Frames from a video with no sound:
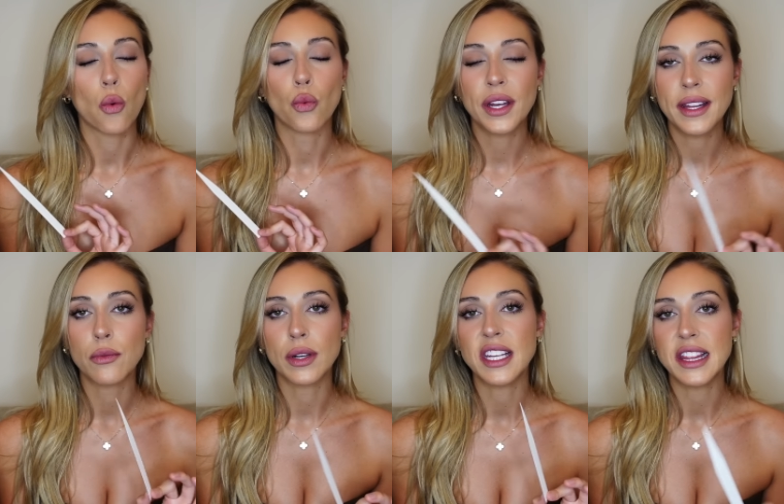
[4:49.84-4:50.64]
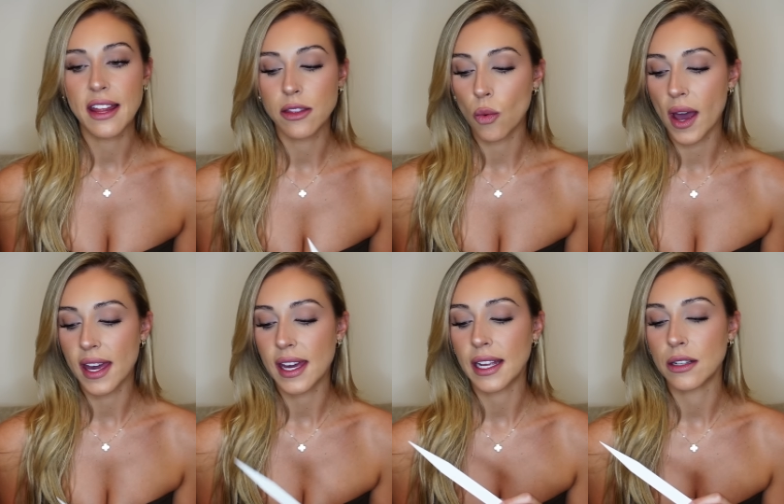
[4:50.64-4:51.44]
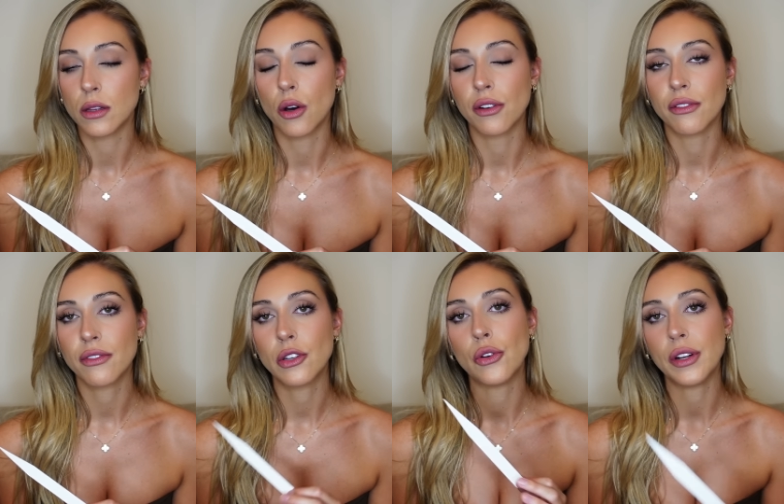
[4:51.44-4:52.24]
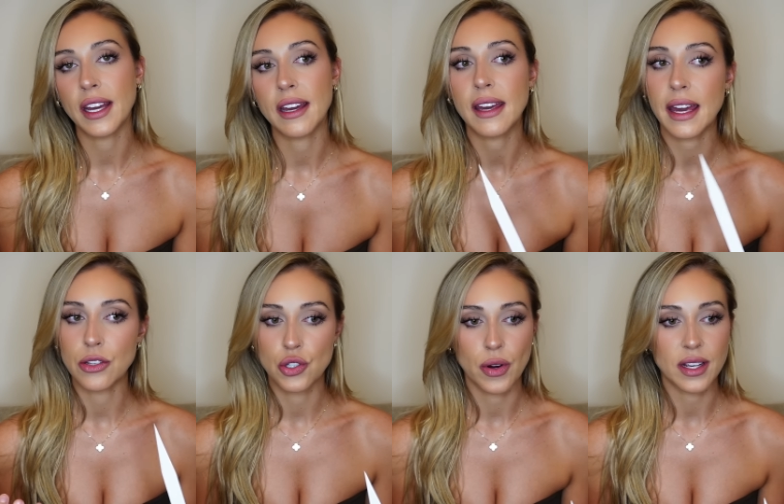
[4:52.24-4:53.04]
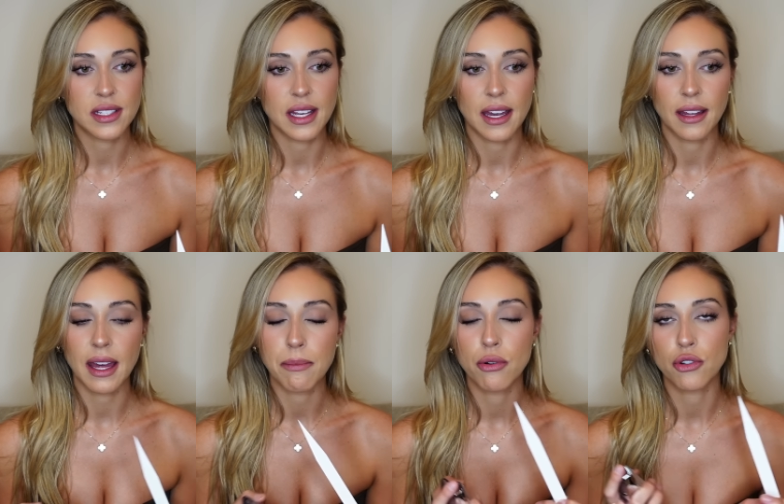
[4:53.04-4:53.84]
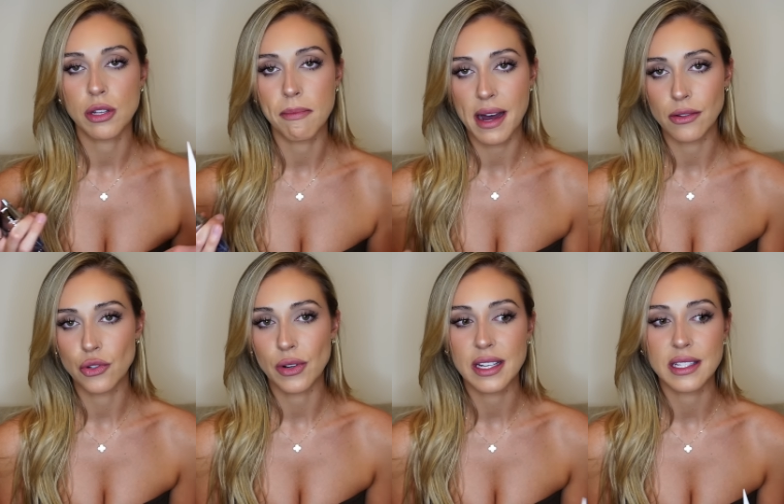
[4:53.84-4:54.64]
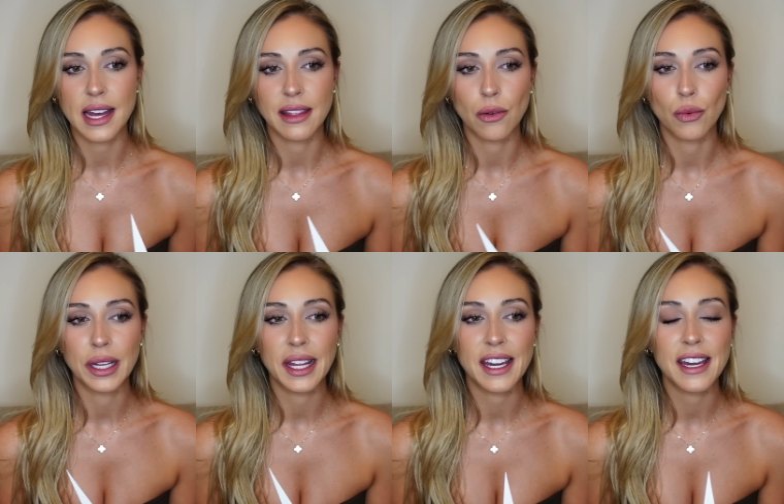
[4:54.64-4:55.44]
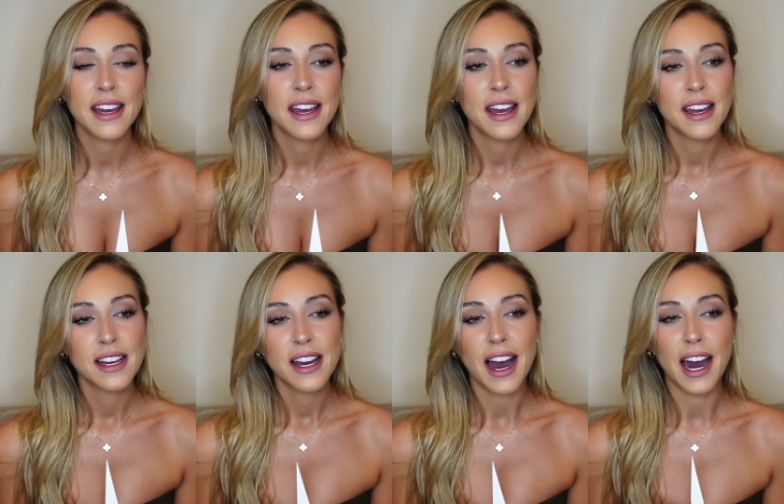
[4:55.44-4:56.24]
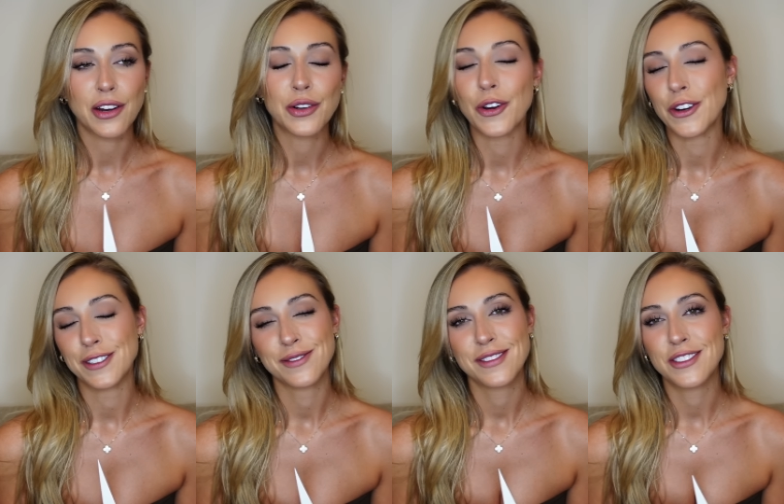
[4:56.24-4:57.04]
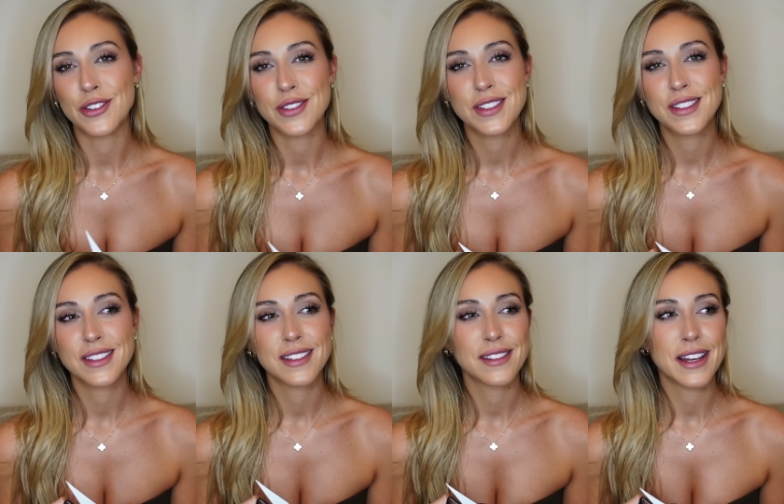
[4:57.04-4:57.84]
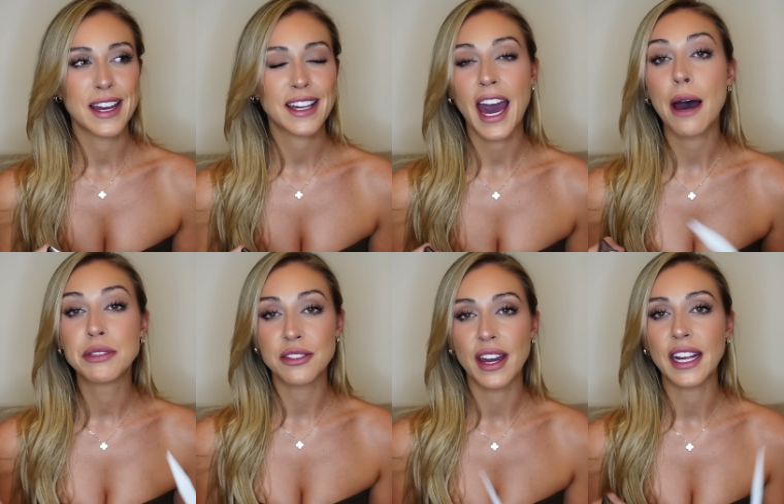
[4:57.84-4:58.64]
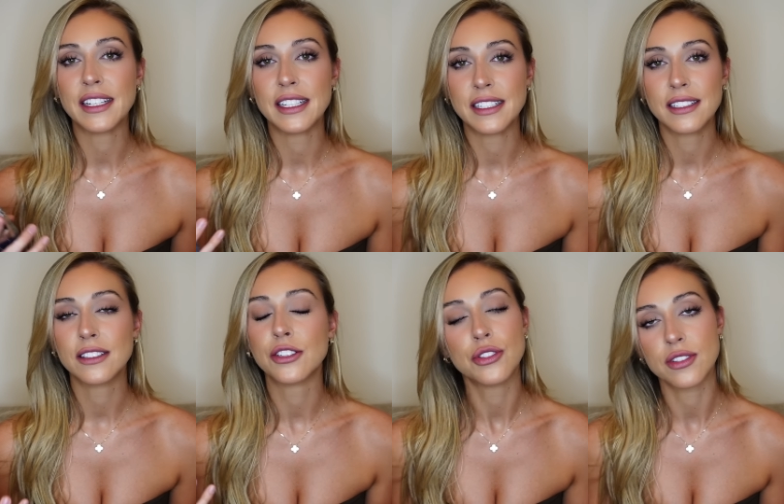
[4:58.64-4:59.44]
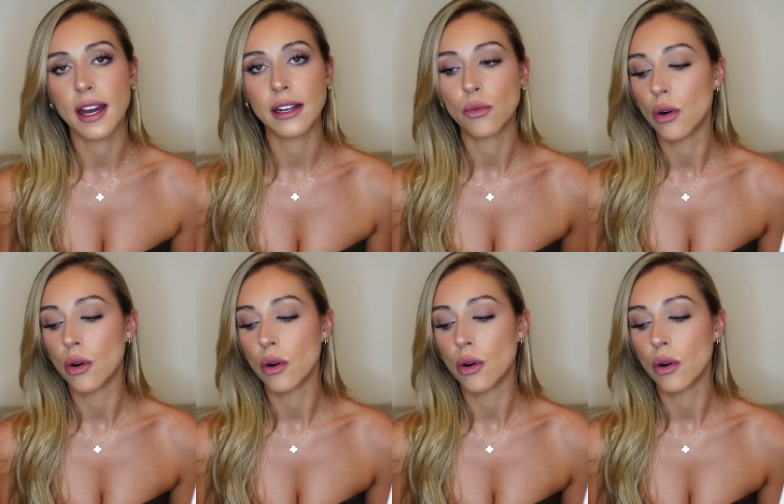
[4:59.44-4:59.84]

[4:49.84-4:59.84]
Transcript: really, really led the way in a lot of unique, interesting, they pushed the boundaries, and they really, I don't know, just captivated the designer